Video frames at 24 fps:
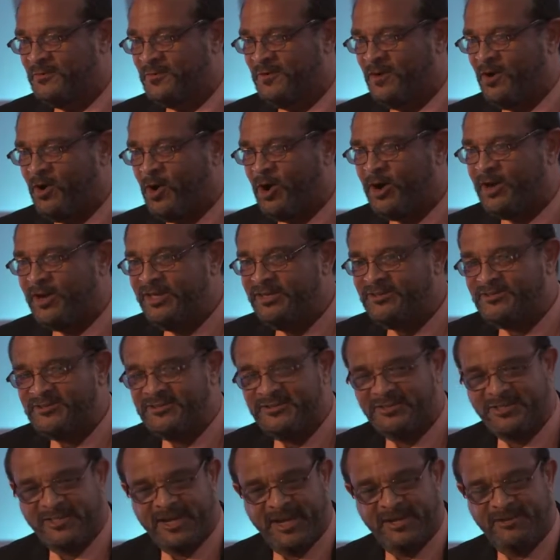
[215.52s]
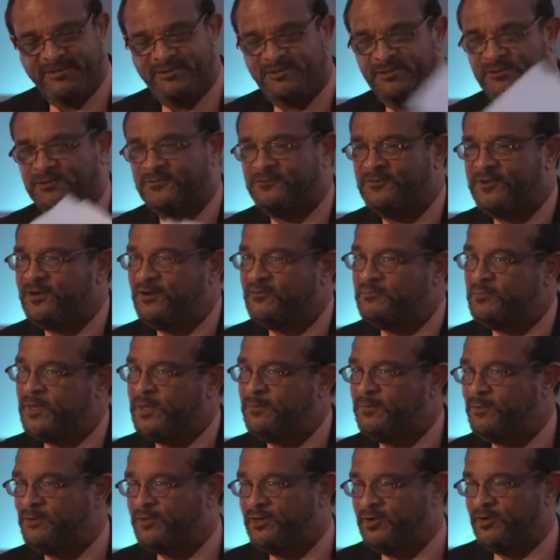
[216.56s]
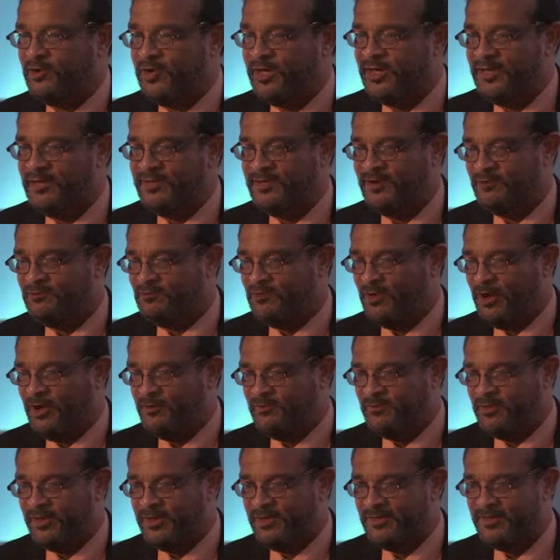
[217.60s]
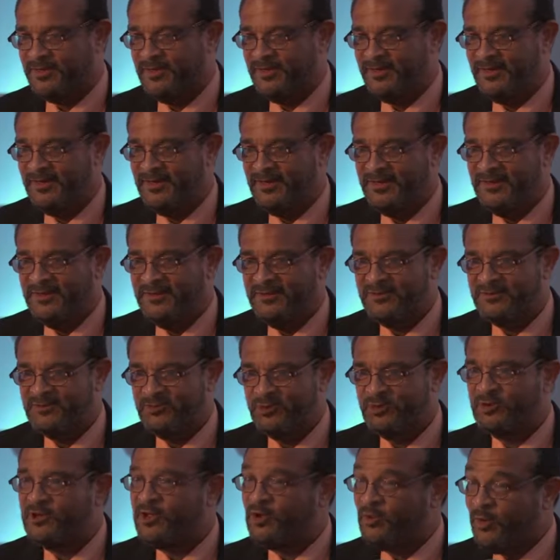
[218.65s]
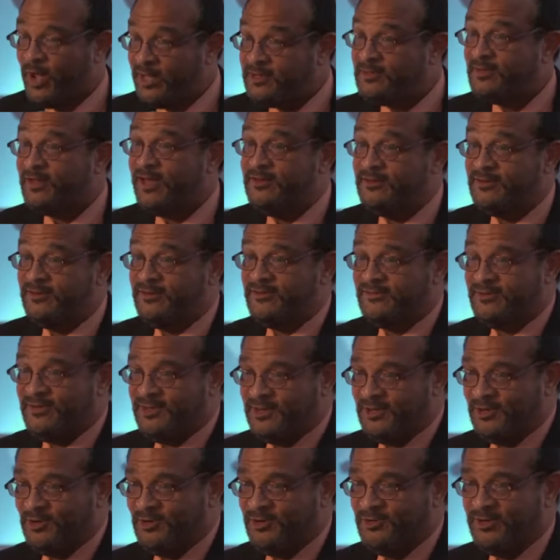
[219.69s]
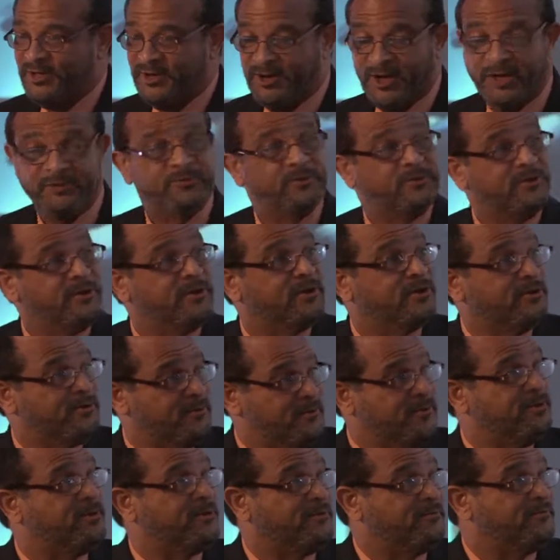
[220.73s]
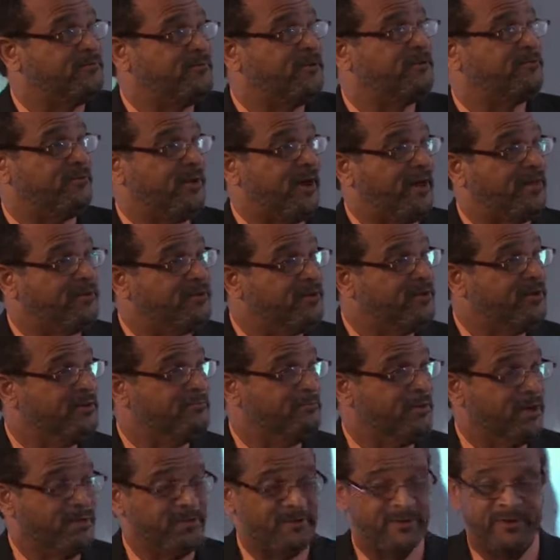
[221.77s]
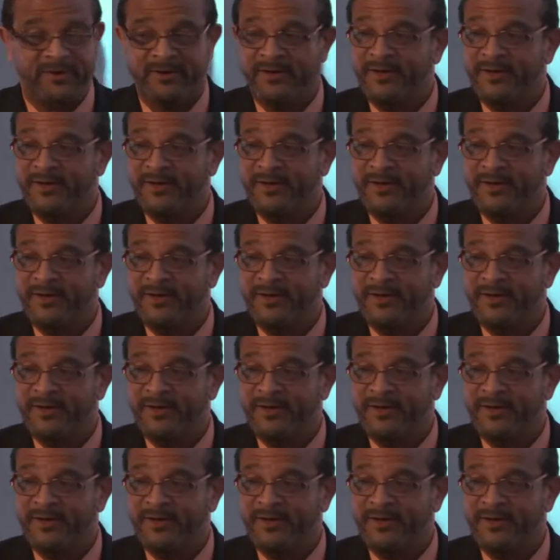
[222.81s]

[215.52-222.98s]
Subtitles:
Or at least to change the sphere of people they're involved with. So congratulations to you, and also your father and mother.